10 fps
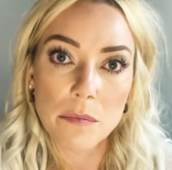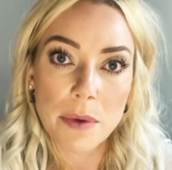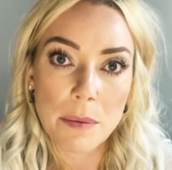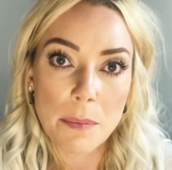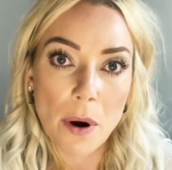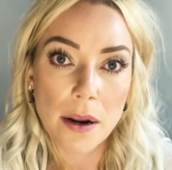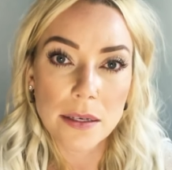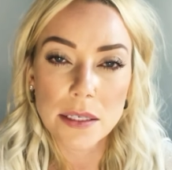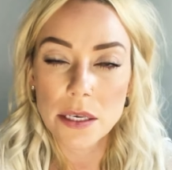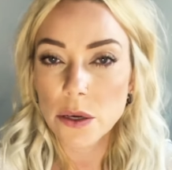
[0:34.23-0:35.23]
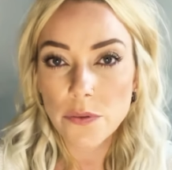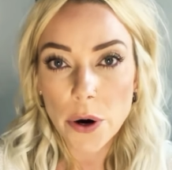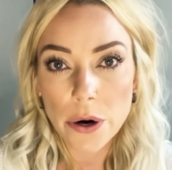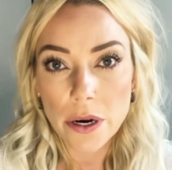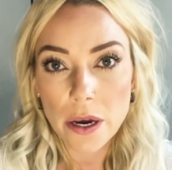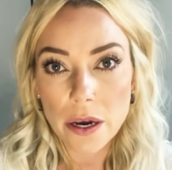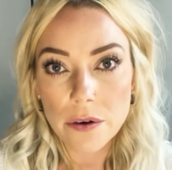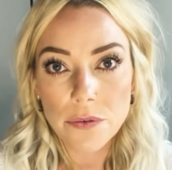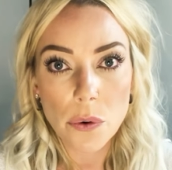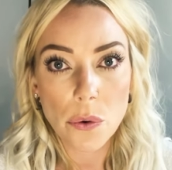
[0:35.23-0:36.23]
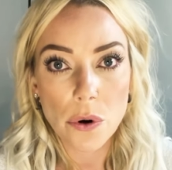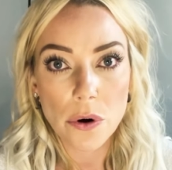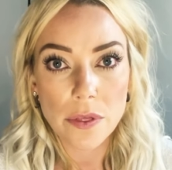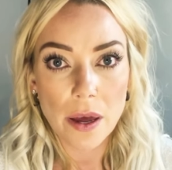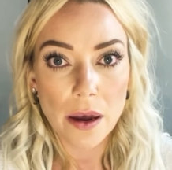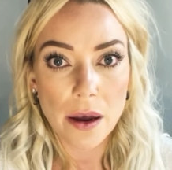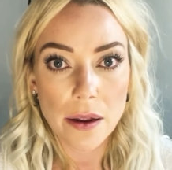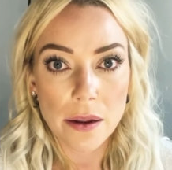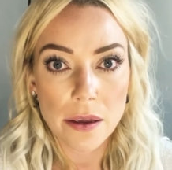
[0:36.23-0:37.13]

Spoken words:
maybe products that you've heard of or that